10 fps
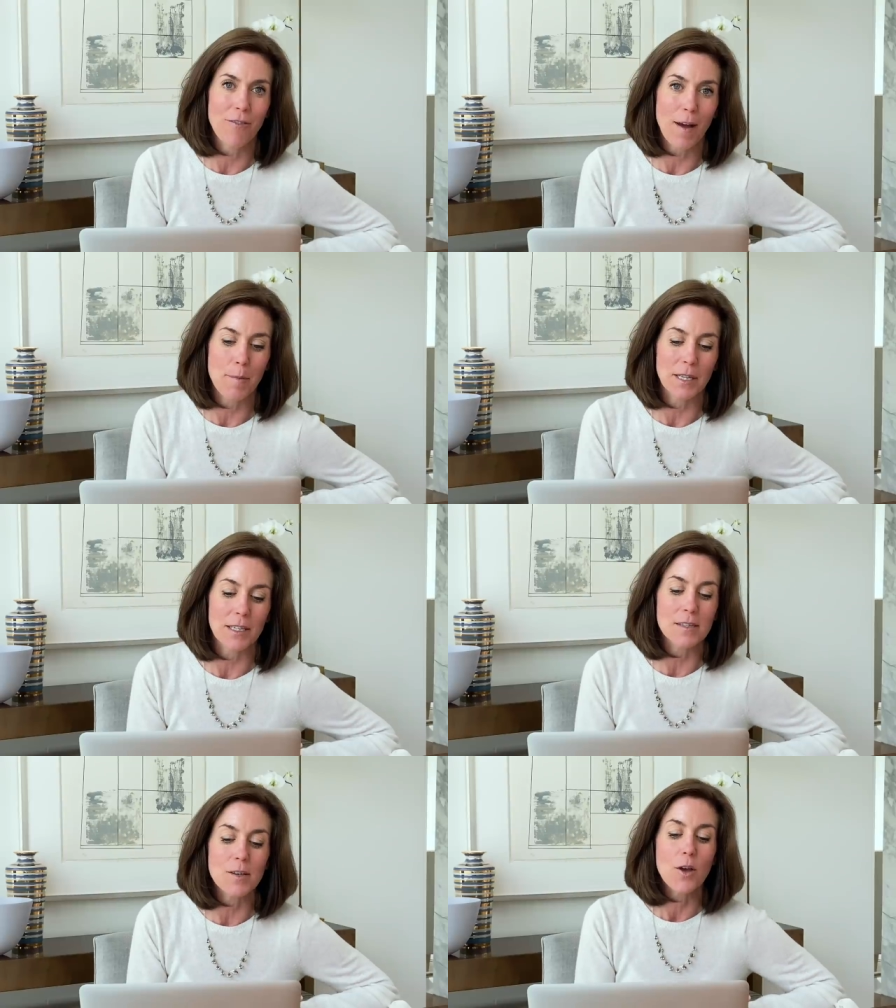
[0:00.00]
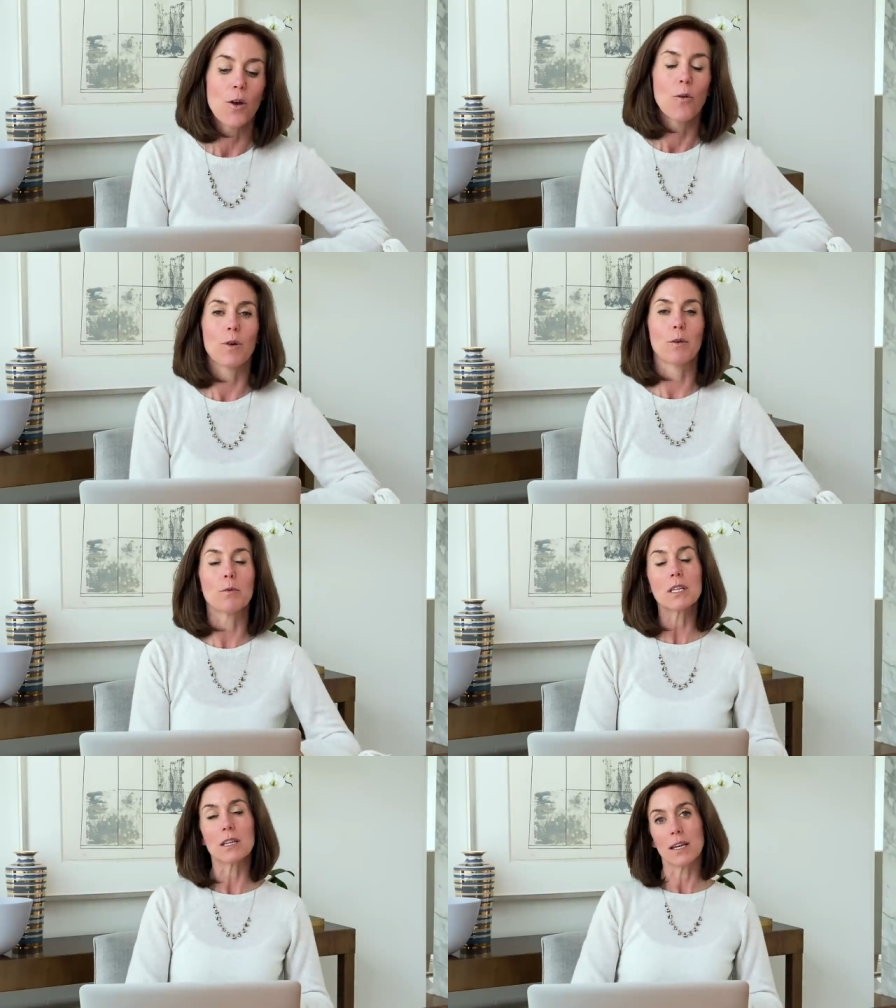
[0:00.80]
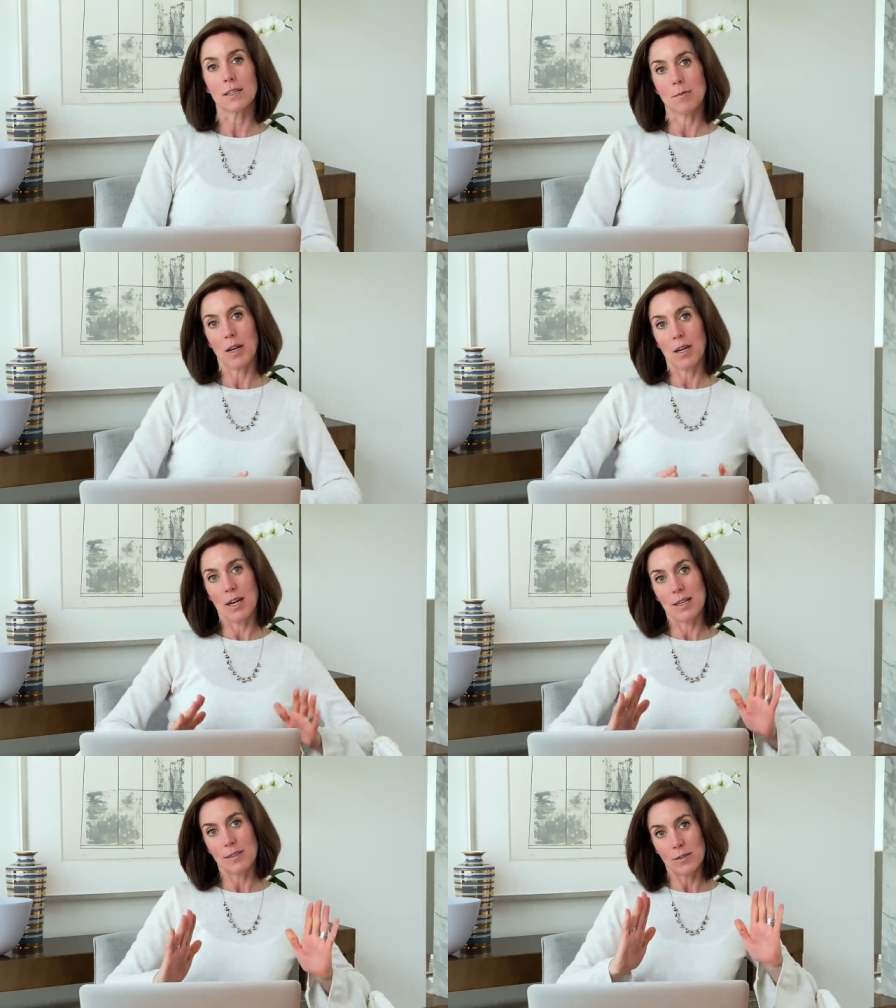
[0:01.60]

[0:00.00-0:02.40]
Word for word: fabulous. What I really liked about it is,